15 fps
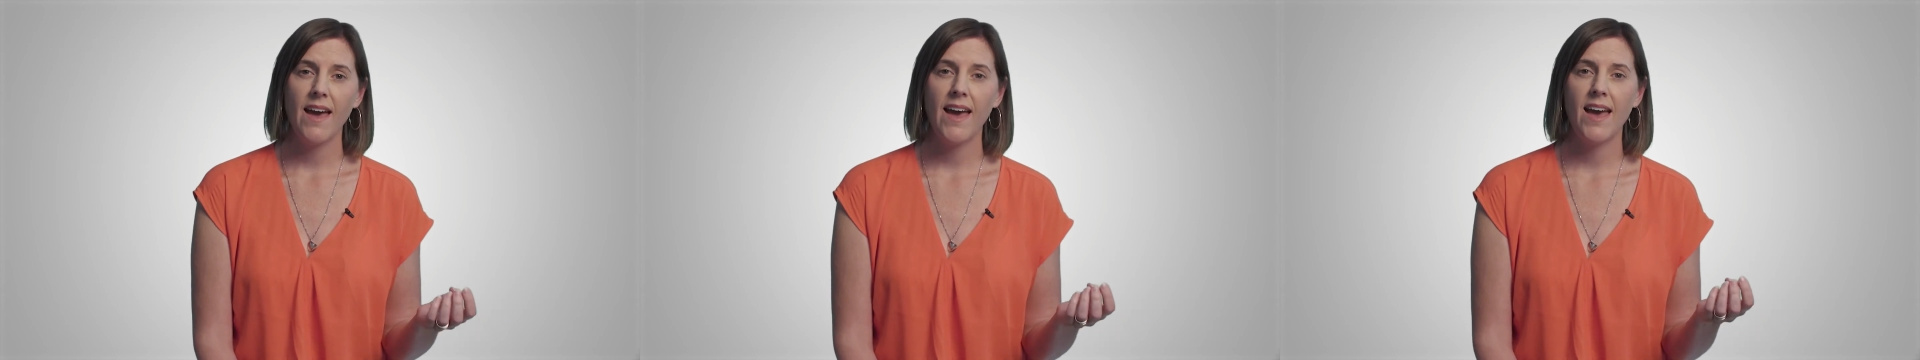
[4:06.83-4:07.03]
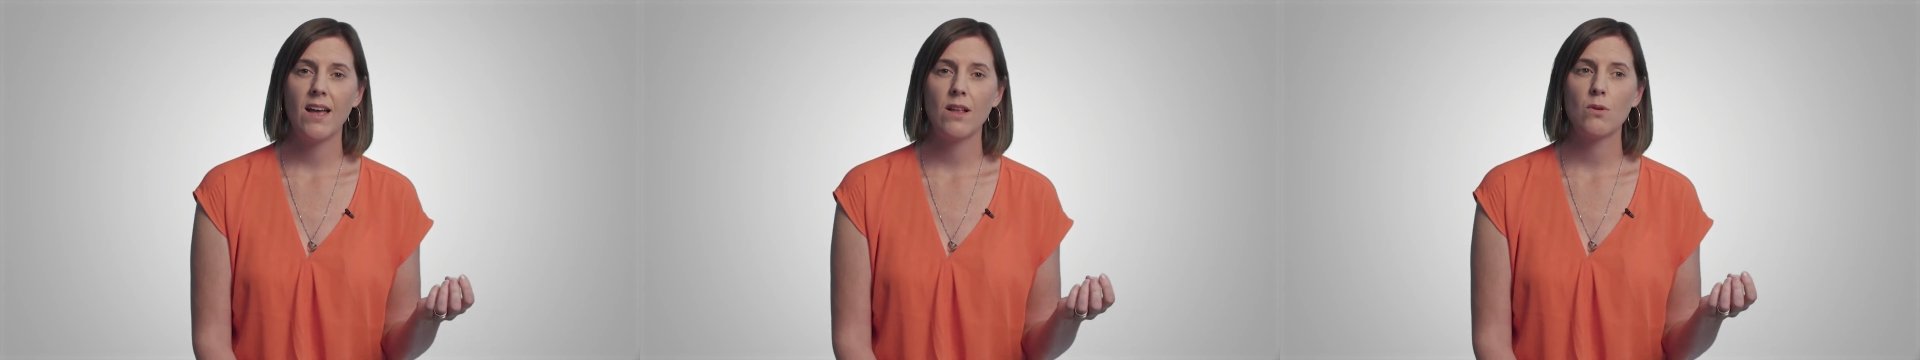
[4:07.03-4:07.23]

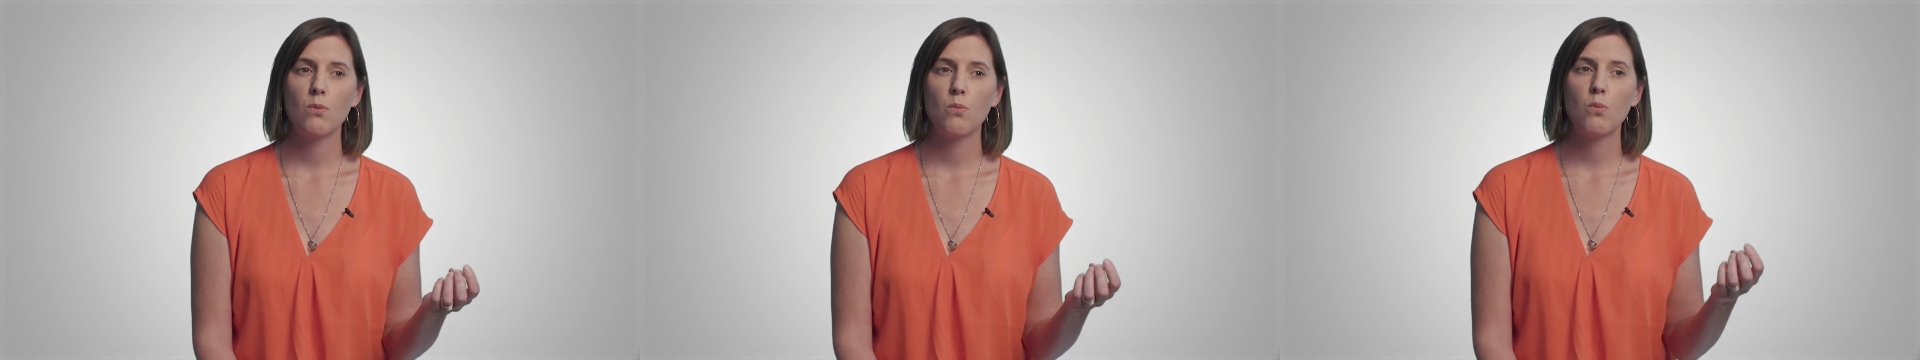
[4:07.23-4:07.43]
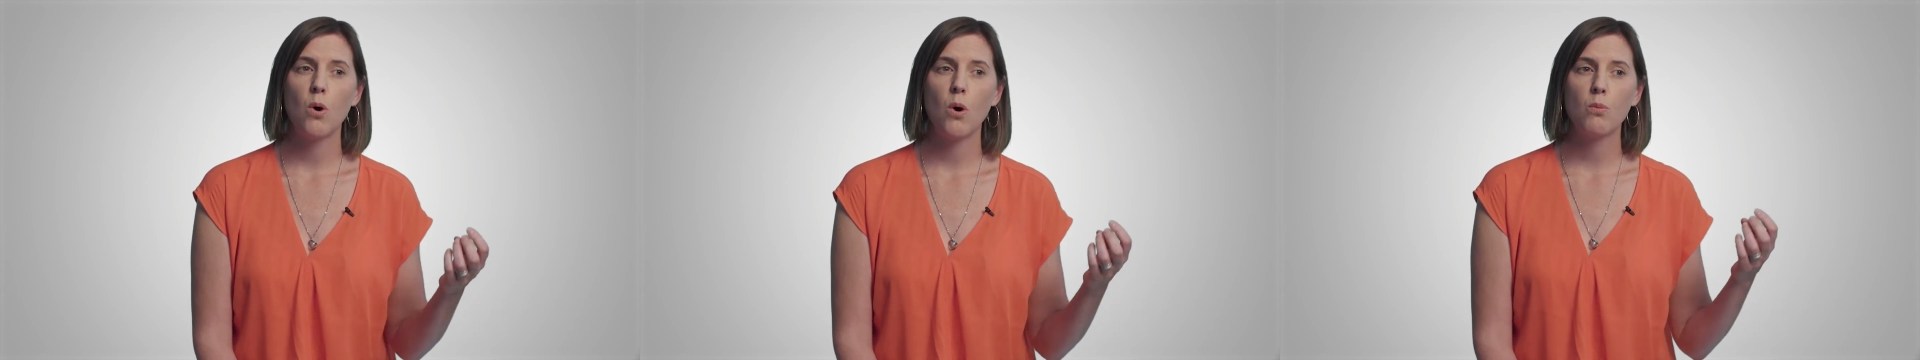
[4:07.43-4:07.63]

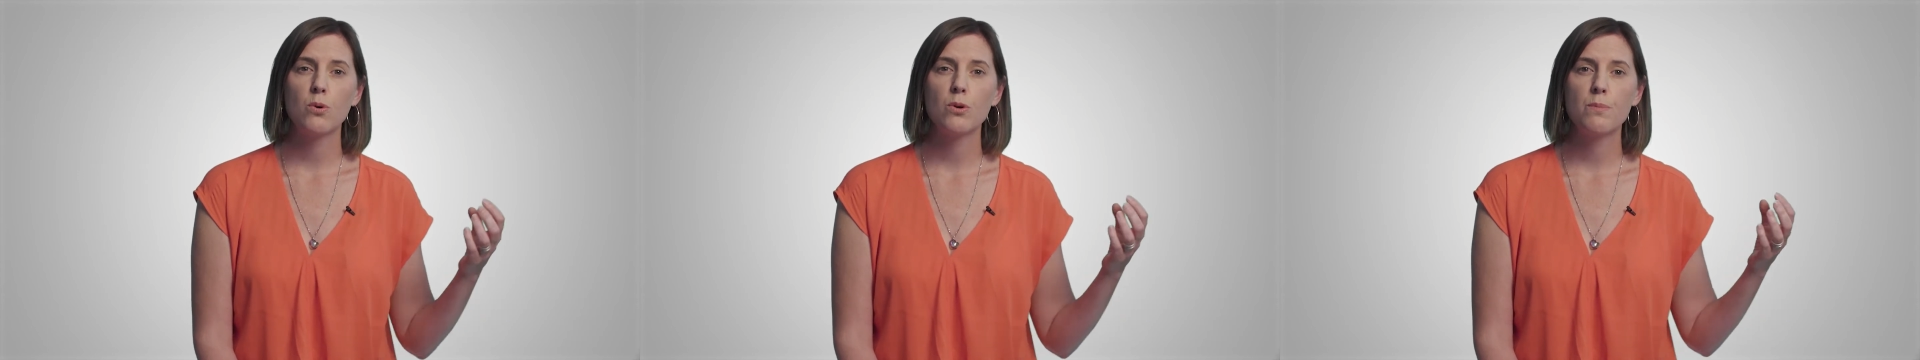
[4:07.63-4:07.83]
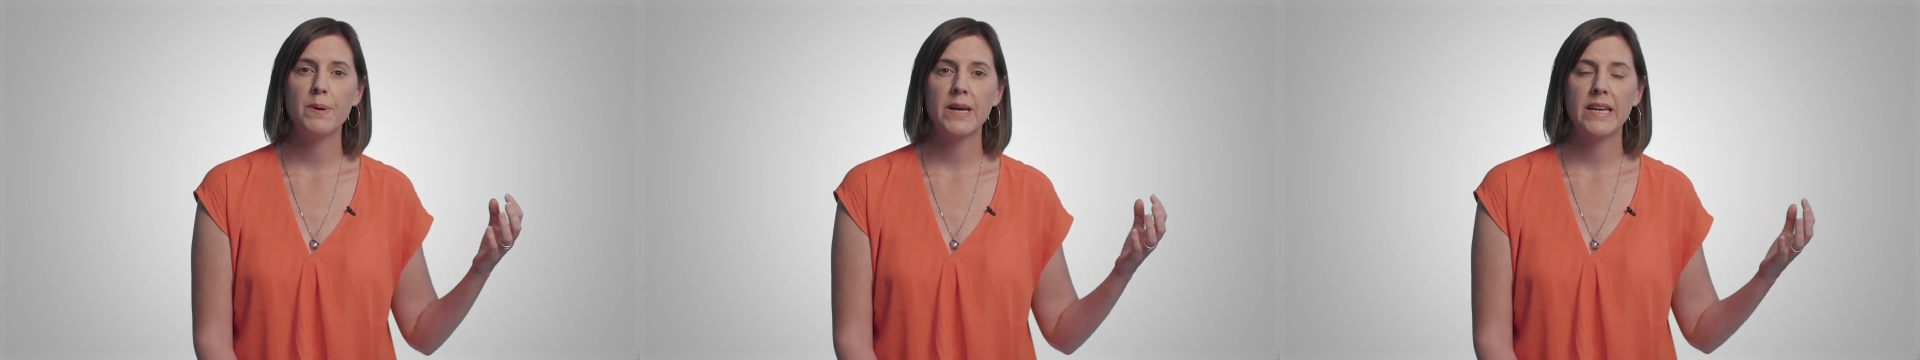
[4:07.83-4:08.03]
and what
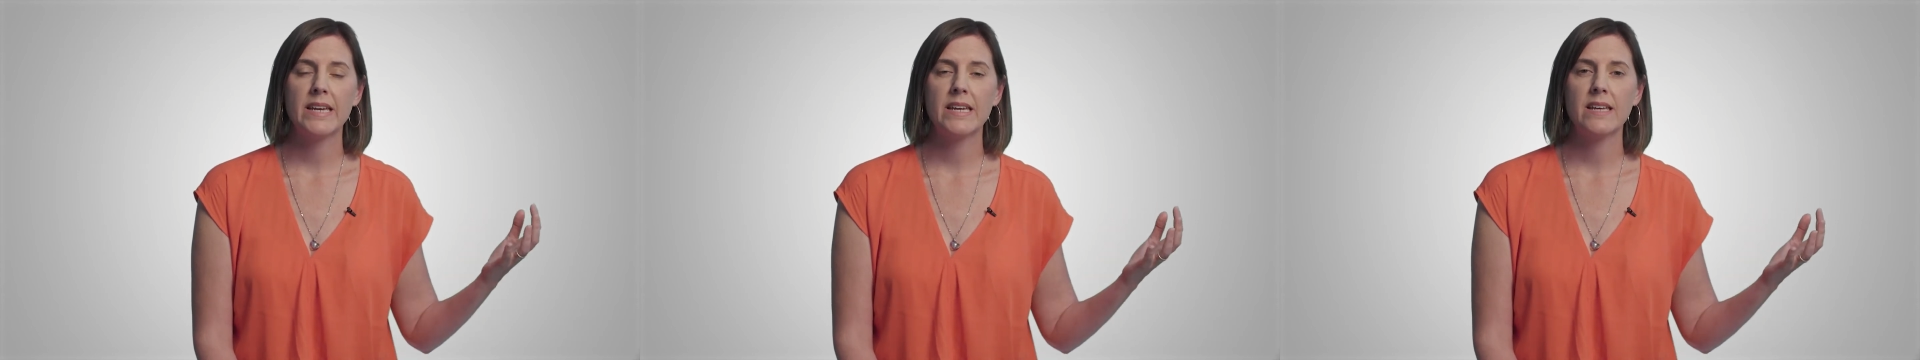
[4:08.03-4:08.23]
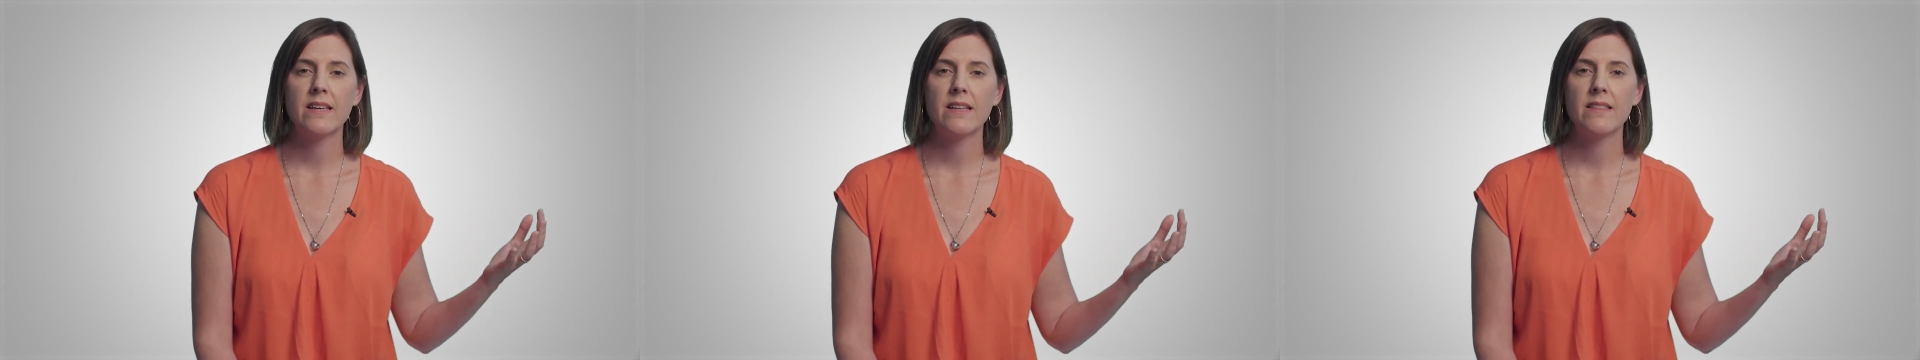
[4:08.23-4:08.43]
would
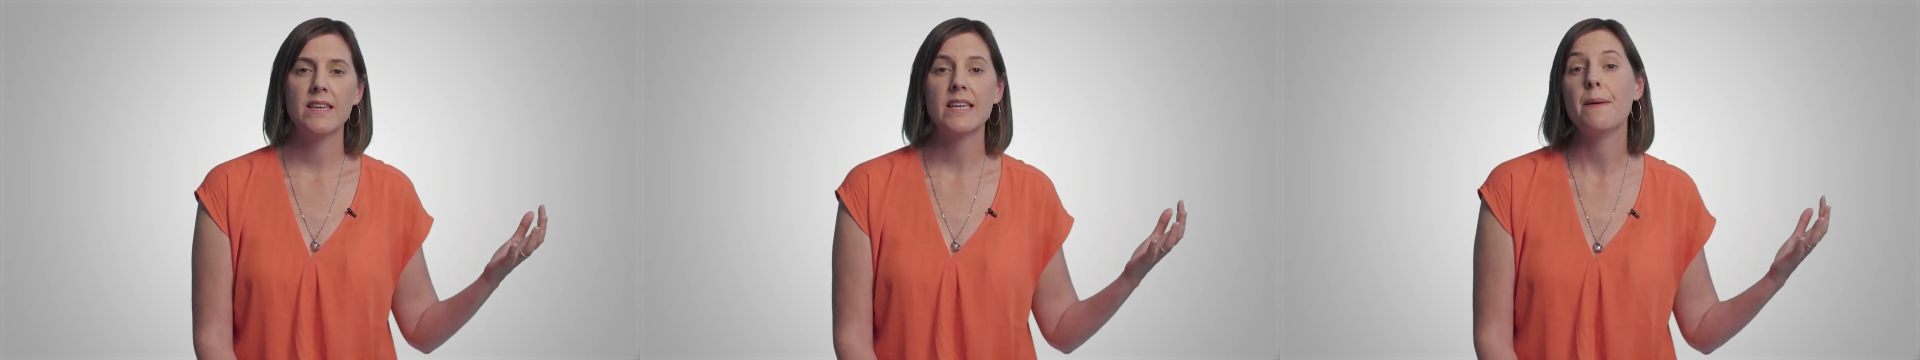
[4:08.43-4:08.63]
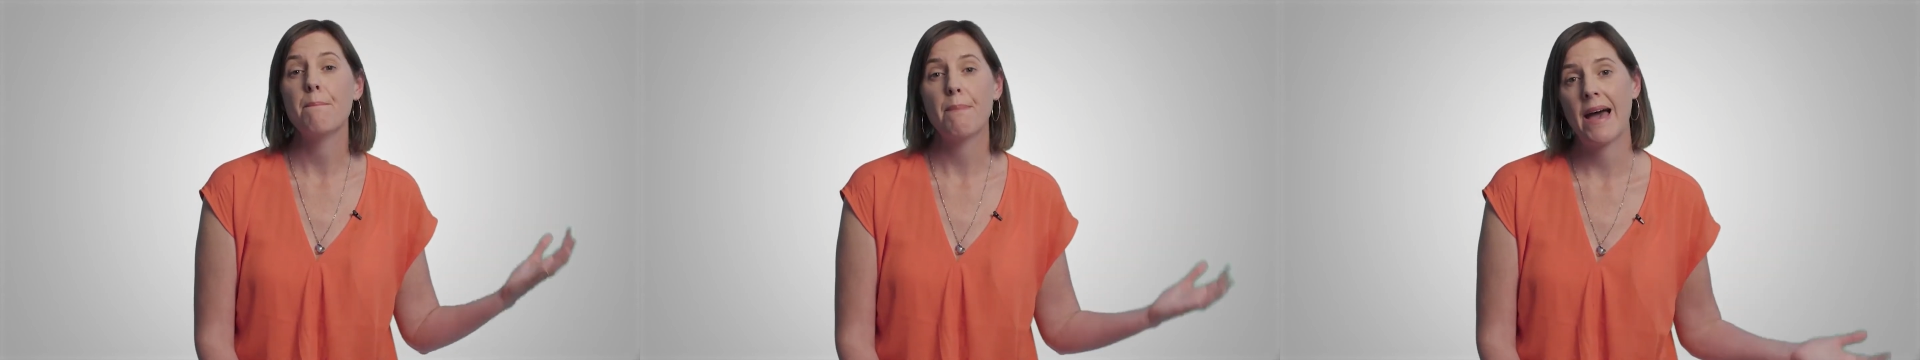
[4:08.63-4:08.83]
be
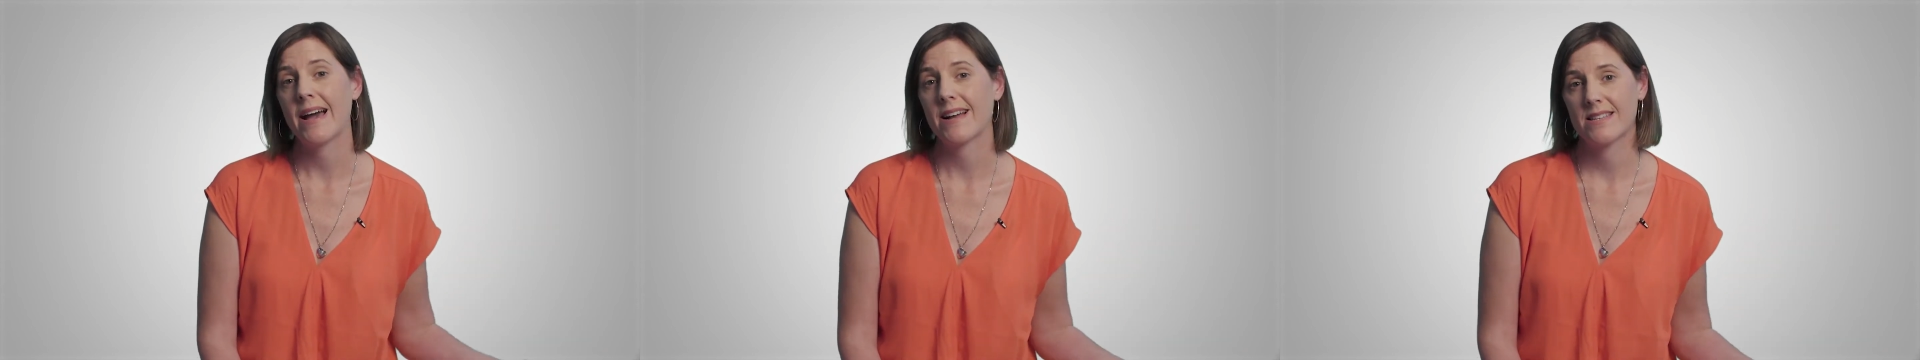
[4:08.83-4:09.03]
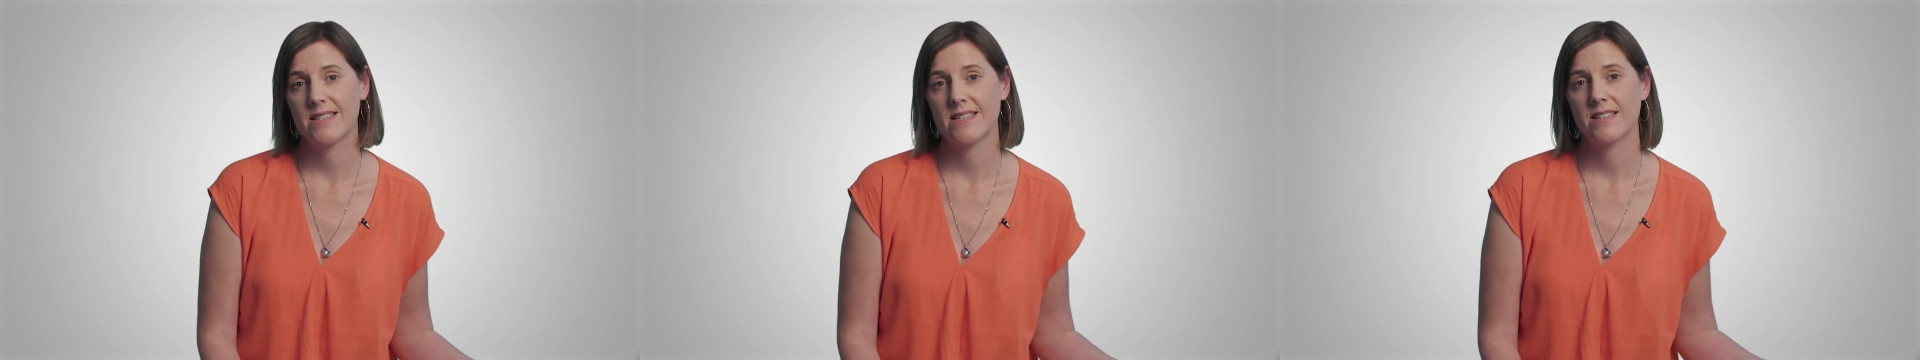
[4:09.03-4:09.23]
the
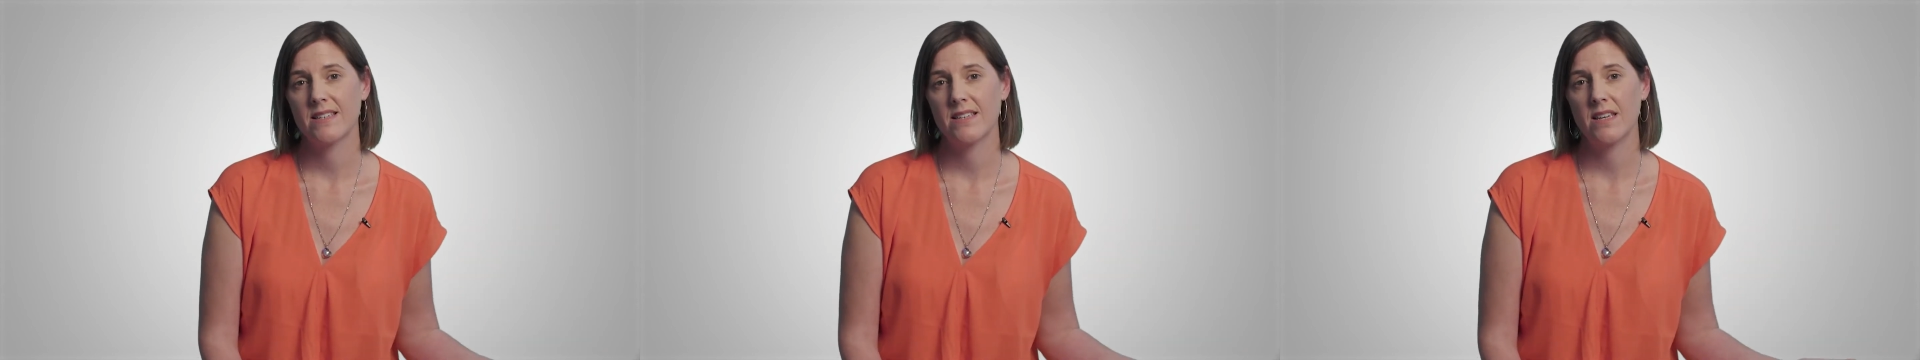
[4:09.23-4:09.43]
impact